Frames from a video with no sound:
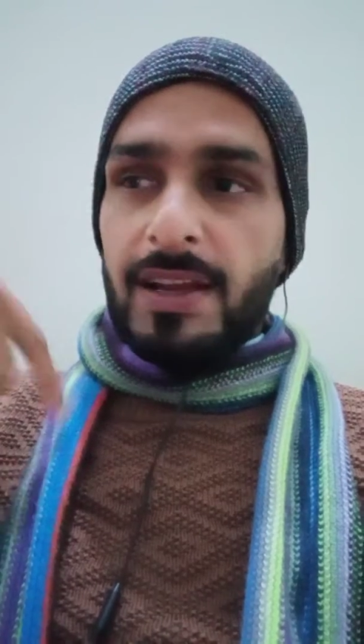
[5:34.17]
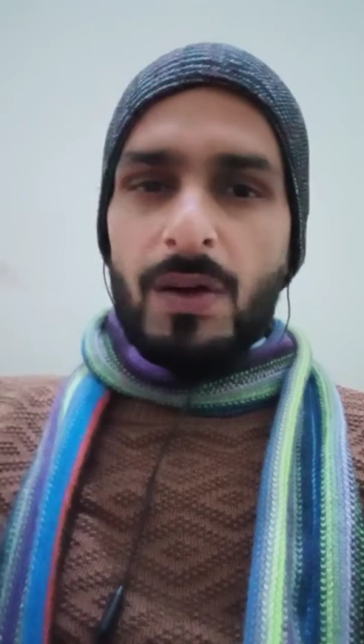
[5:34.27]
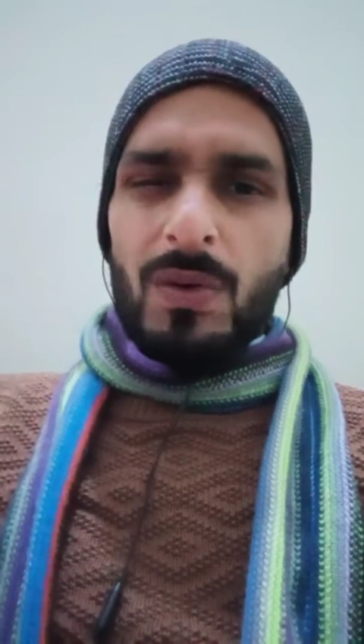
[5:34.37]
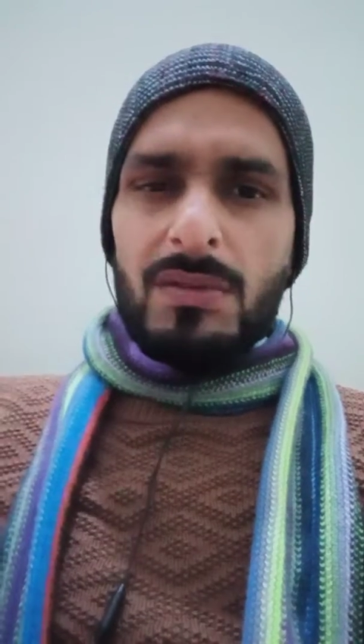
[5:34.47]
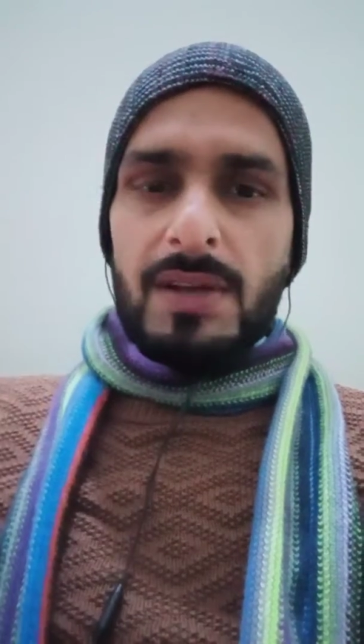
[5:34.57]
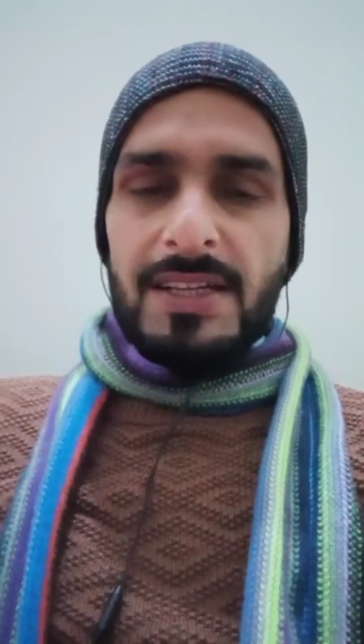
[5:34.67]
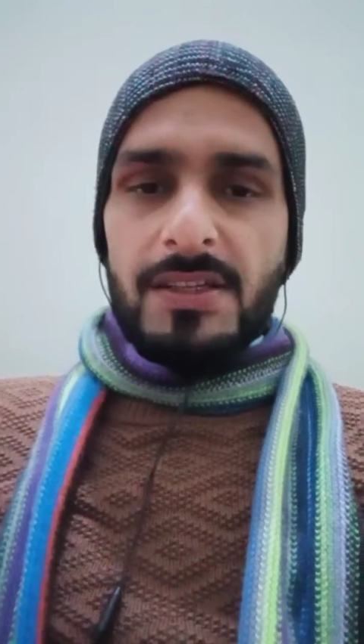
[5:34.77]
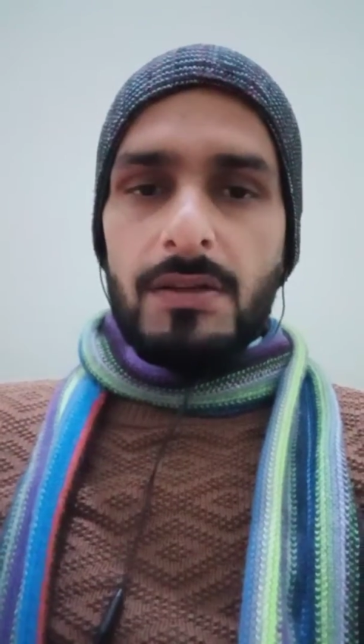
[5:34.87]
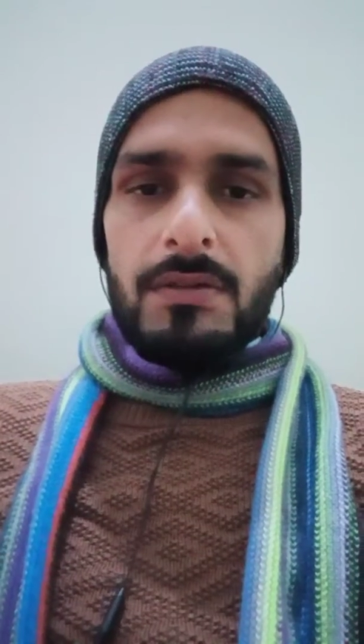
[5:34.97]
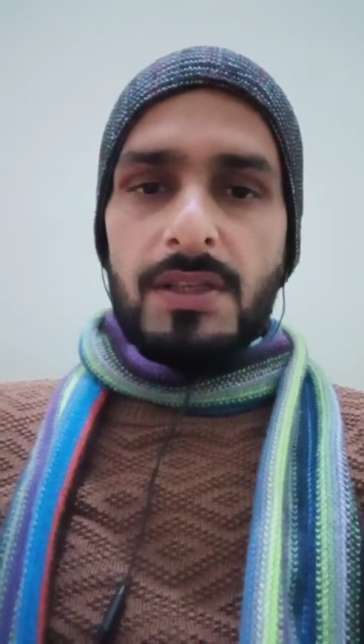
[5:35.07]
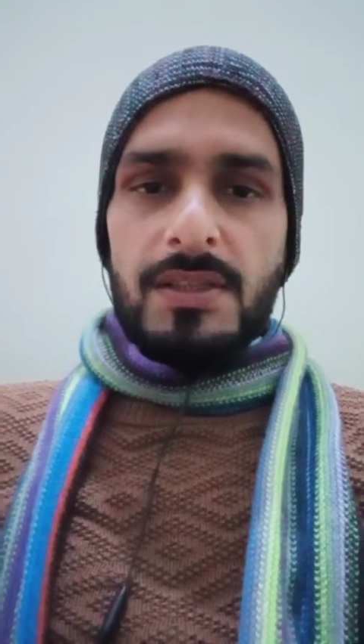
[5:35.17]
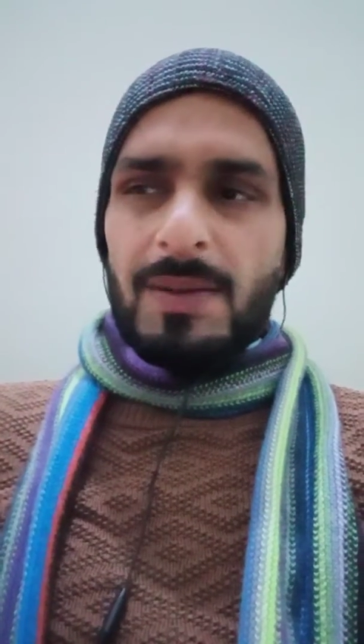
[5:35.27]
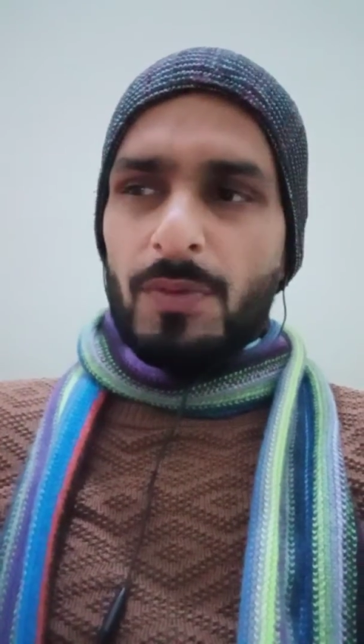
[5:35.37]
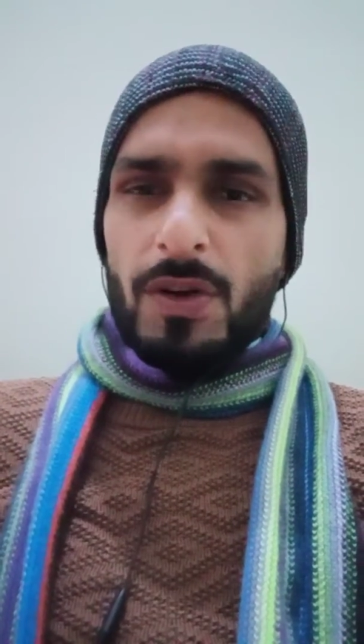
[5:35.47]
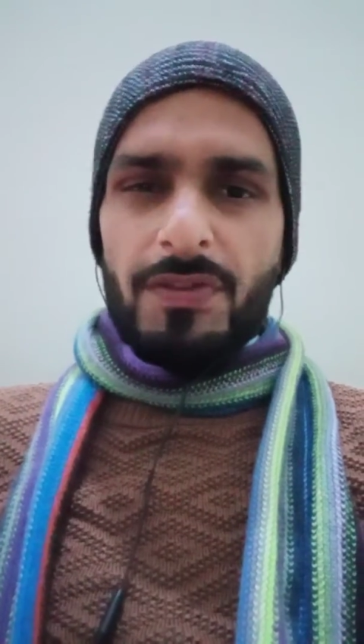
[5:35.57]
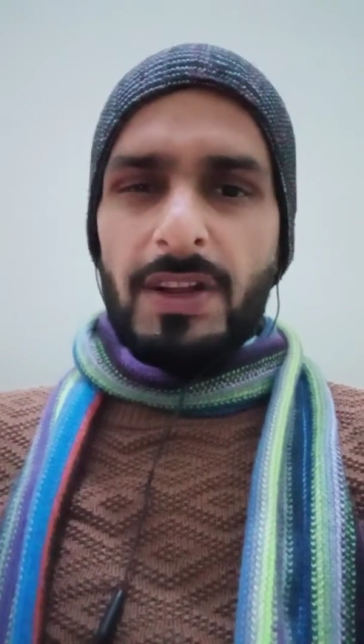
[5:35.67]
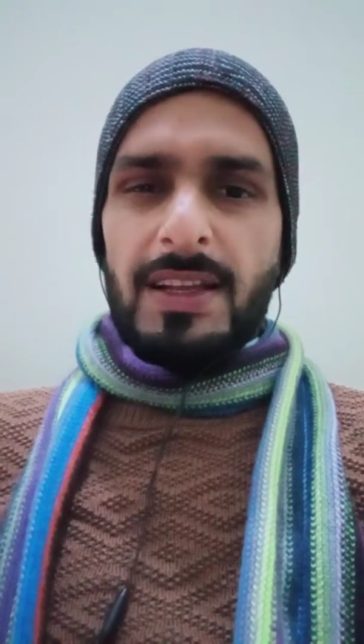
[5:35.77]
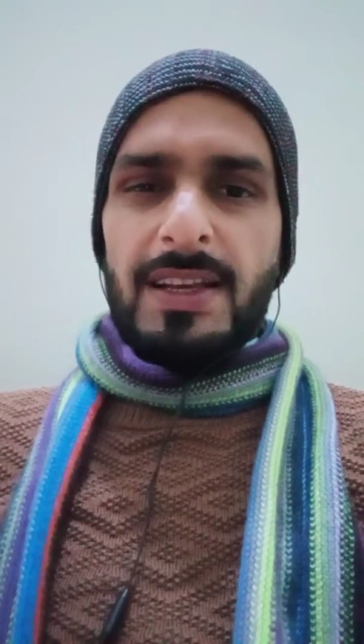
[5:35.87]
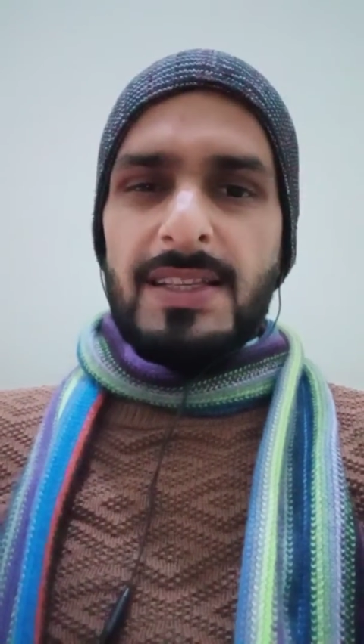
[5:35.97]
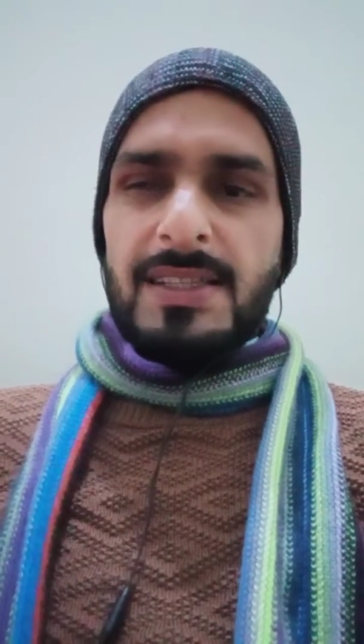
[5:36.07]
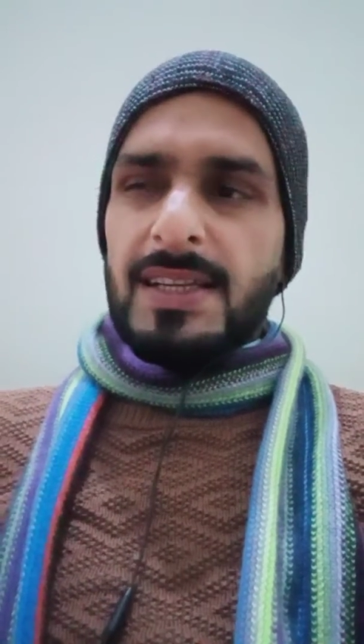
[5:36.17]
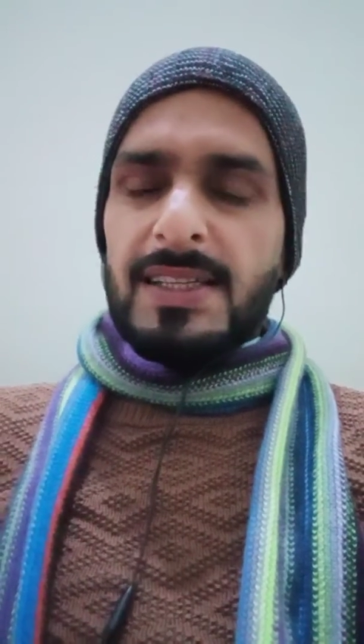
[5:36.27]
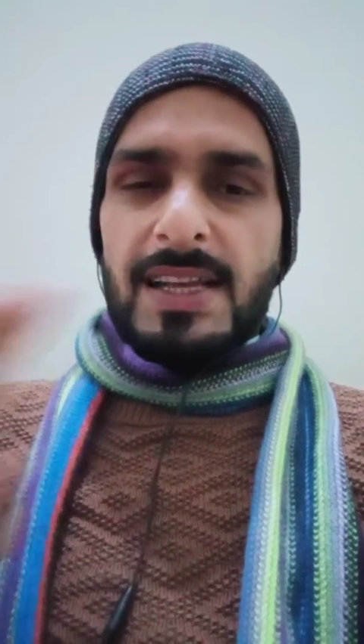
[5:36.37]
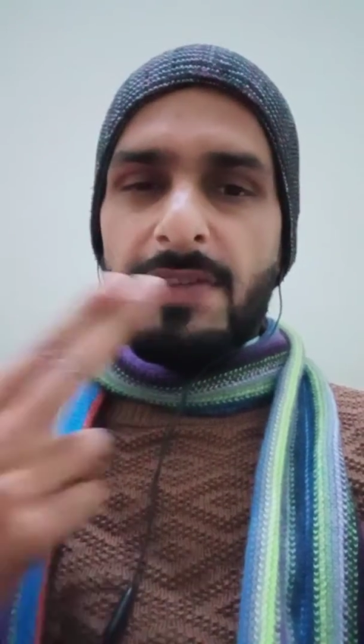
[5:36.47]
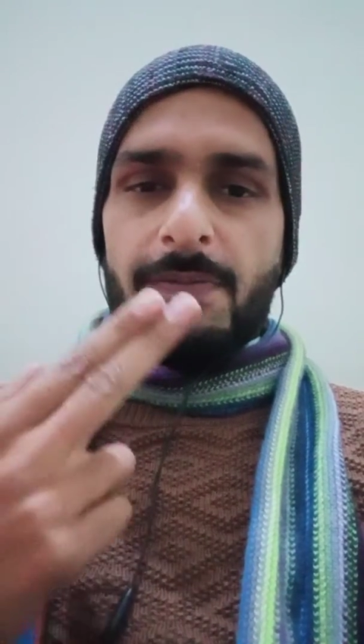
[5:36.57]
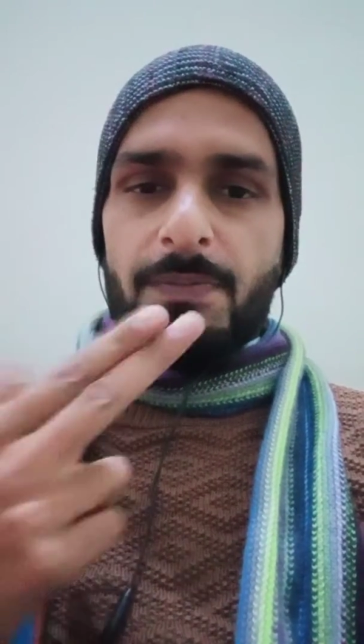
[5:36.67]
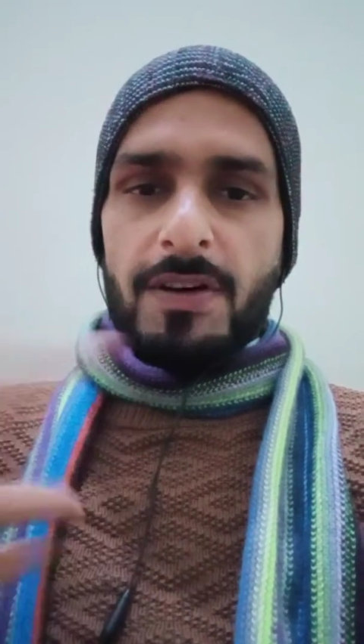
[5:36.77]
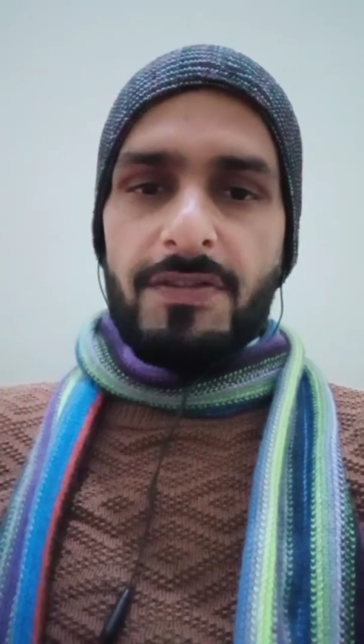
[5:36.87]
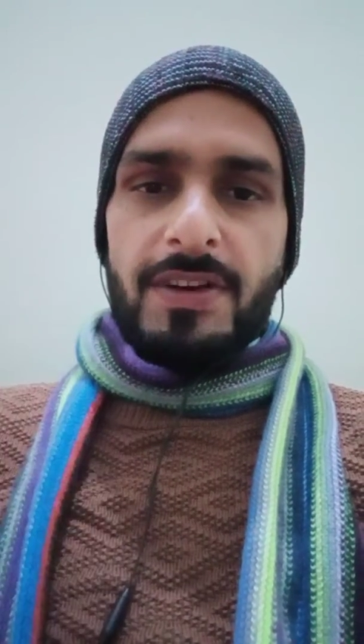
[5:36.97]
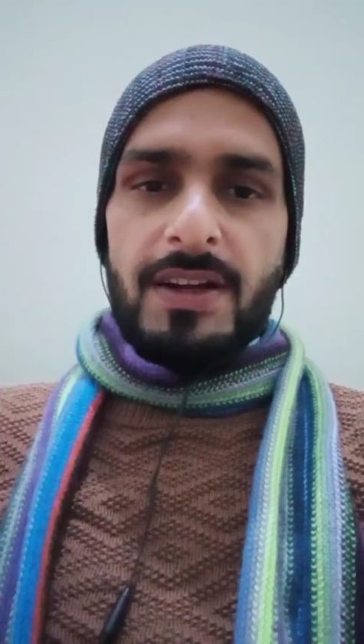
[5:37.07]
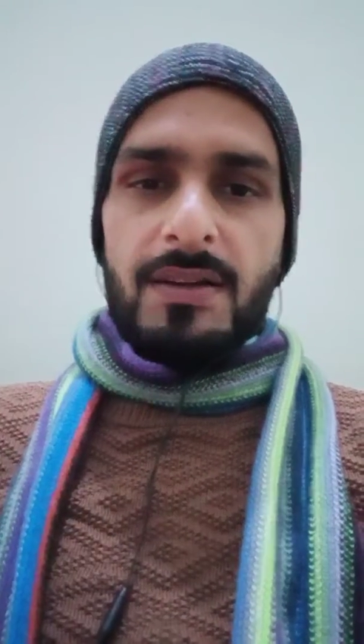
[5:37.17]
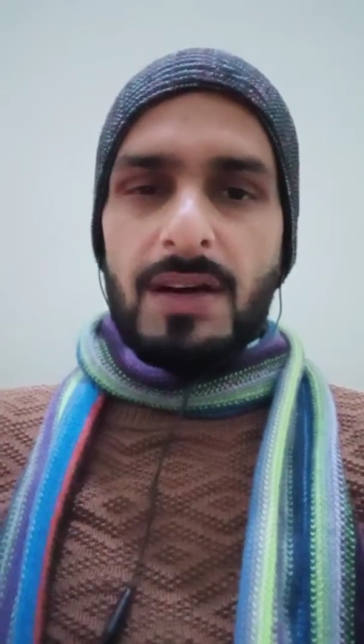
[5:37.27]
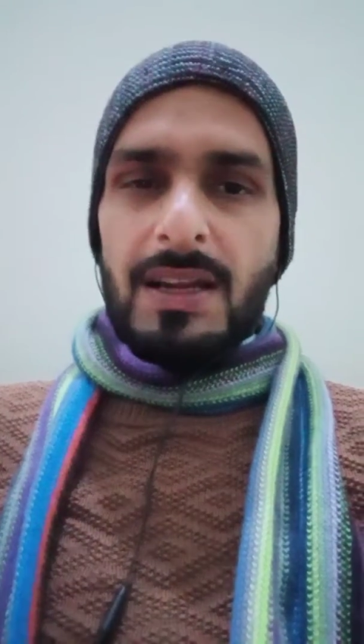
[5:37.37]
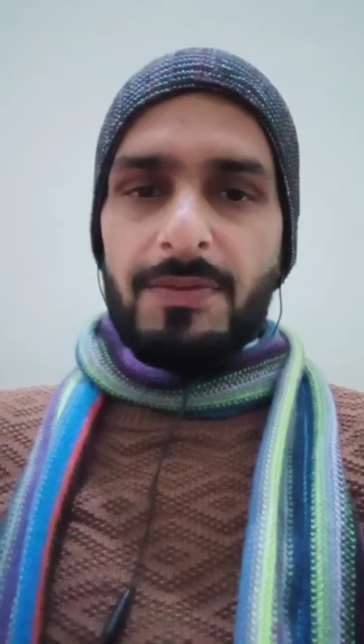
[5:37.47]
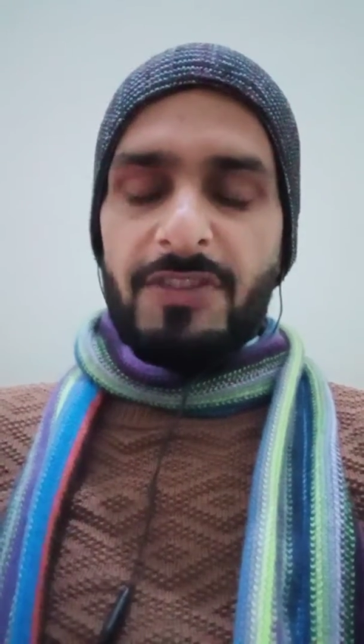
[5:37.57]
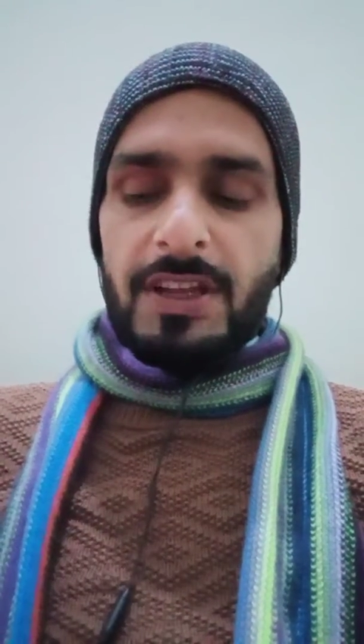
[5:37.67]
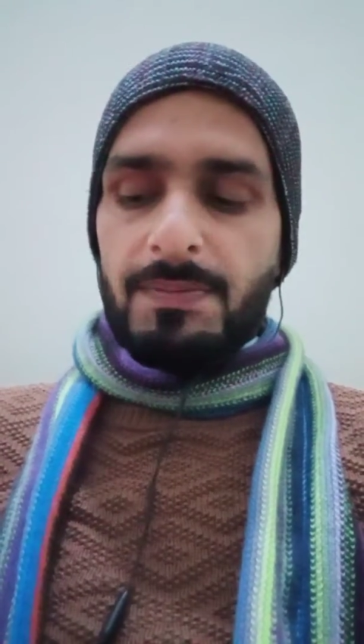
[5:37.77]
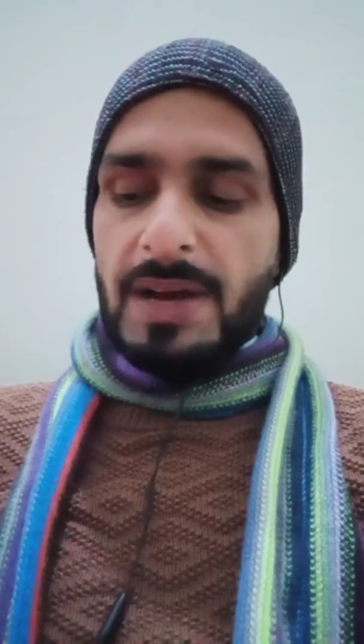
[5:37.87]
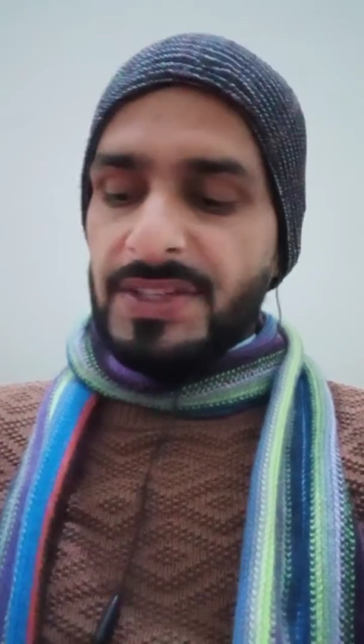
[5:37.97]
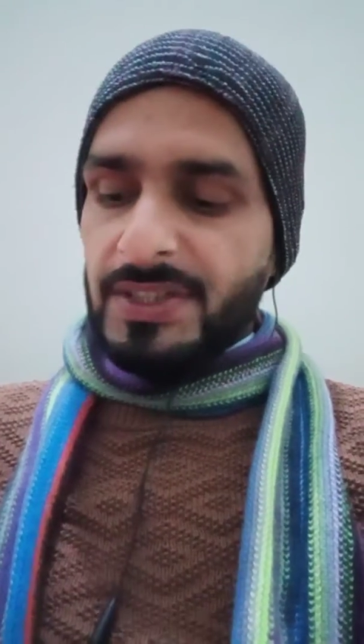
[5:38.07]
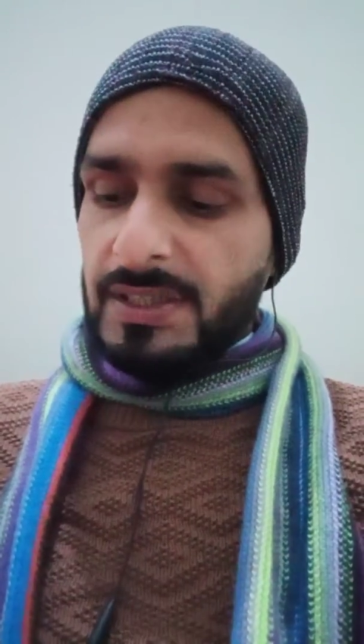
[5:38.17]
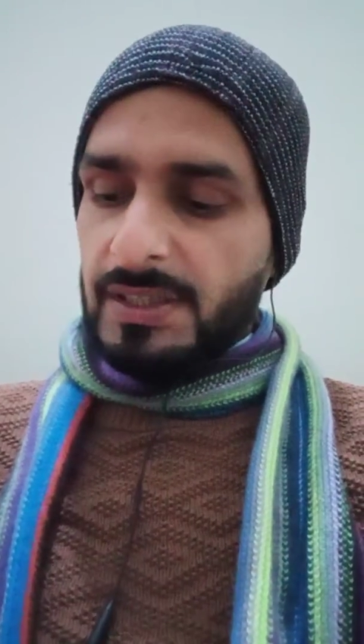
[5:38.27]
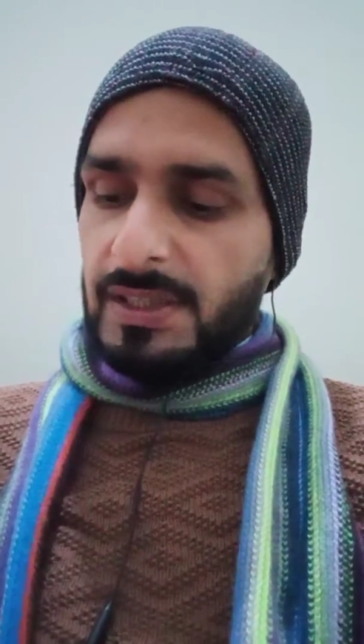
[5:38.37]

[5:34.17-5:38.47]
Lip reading: no, let's do this, I'm not feeling easy, let's have a puff and I'll feel better.